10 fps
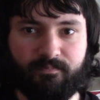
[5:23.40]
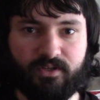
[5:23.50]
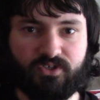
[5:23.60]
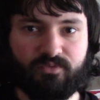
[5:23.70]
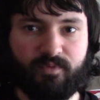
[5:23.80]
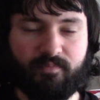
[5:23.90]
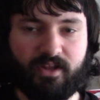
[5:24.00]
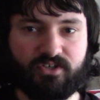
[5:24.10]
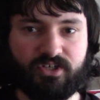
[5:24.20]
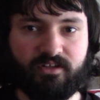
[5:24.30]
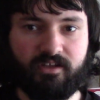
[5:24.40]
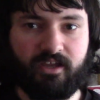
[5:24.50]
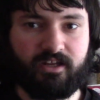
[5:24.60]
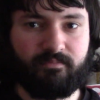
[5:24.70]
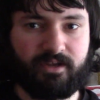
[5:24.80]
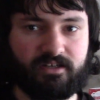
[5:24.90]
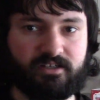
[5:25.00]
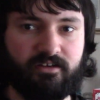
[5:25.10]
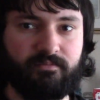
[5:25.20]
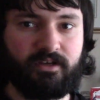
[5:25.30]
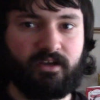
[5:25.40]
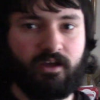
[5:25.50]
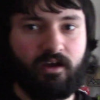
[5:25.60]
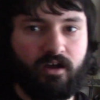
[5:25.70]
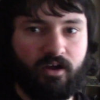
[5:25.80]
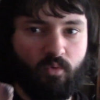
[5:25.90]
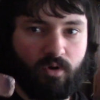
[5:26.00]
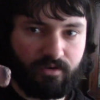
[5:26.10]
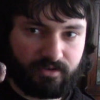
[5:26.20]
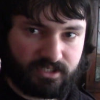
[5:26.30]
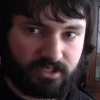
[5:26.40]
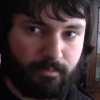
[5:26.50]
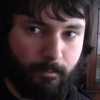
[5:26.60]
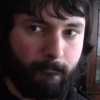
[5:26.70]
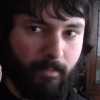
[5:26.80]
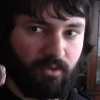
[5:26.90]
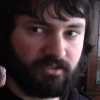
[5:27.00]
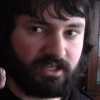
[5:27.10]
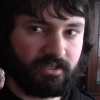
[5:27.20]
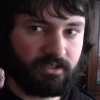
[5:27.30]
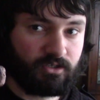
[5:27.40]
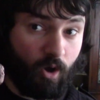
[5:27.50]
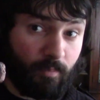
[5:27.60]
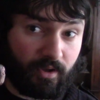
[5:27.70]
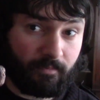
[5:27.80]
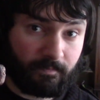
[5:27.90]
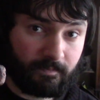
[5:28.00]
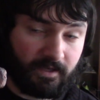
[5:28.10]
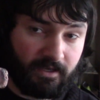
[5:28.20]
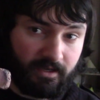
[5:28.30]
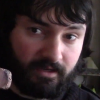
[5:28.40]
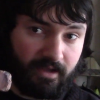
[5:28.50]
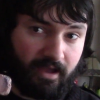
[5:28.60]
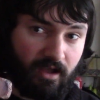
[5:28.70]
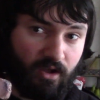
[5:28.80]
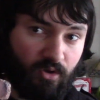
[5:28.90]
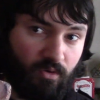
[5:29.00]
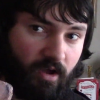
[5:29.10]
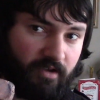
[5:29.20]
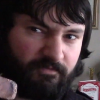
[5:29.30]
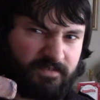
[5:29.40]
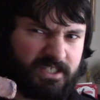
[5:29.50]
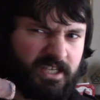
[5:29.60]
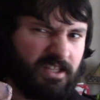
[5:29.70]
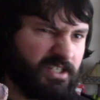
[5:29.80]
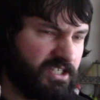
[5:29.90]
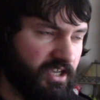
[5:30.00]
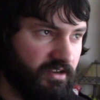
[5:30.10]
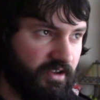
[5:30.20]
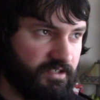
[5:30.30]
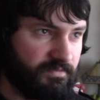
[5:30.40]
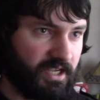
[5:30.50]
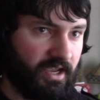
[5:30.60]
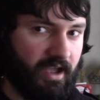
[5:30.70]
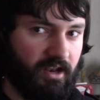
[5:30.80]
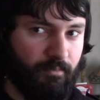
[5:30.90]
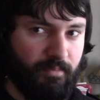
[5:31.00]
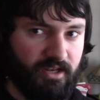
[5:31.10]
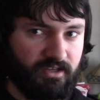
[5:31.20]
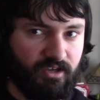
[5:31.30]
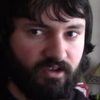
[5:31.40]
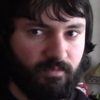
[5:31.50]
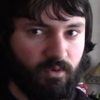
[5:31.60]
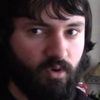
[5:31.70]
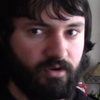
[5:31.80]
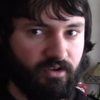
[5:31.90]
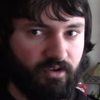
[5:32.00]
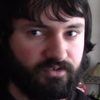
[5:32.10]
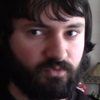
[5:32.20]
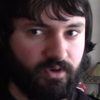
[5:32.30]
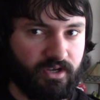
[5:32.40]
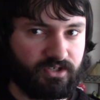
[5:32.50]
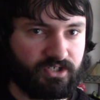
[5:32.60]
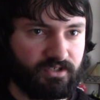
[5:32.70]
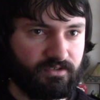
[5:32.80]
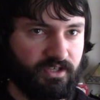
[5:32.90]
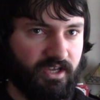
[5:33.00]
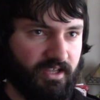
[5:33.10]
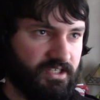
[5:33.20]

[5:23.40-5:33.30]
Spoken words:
it should be mentioned that in the meantime, I was melting copper. Now, I've seen certain items like aluminium and whatnot, which you get